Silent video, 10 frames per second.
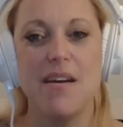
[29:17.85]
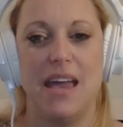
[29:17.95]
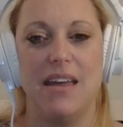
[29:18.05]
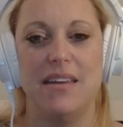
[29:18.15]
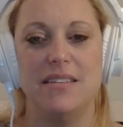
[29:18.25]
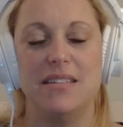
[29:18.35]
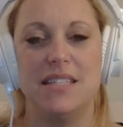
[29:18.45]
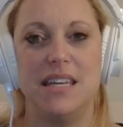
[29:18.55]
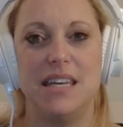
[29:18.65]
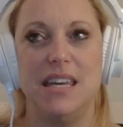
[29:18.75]
and
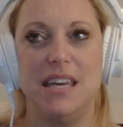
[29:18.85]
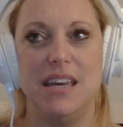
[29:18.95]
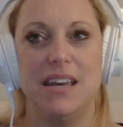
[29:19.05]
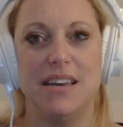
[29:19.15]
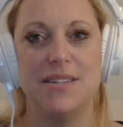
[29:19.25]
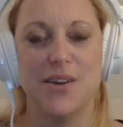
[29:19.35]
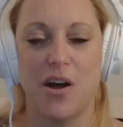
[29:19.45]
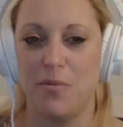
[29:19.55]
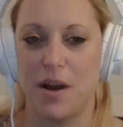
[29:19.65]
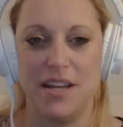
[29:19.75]
he is
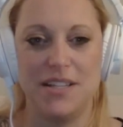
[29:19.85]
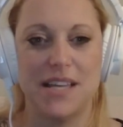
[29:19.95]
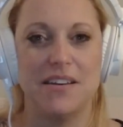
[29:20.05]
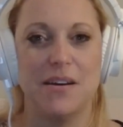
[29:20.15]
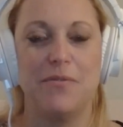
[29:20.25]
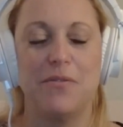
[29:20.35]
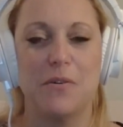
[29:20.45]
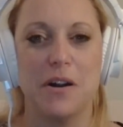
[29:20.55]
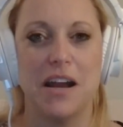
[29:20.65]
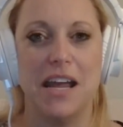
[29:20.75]
already signed up for